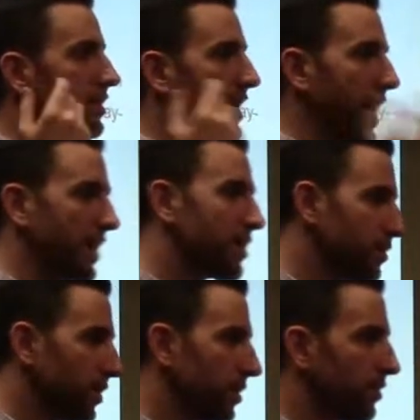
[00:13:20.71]

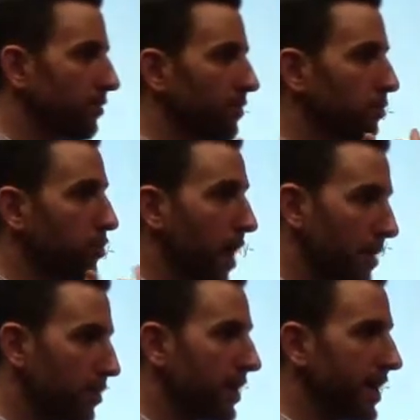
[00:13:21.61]
tangible
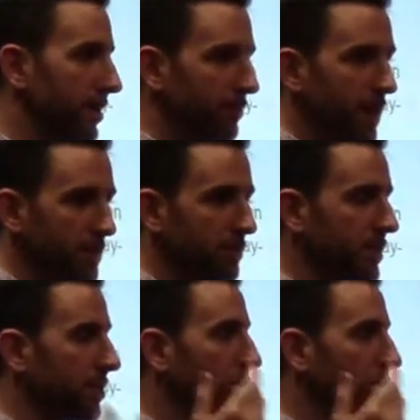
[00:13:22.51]
property investment,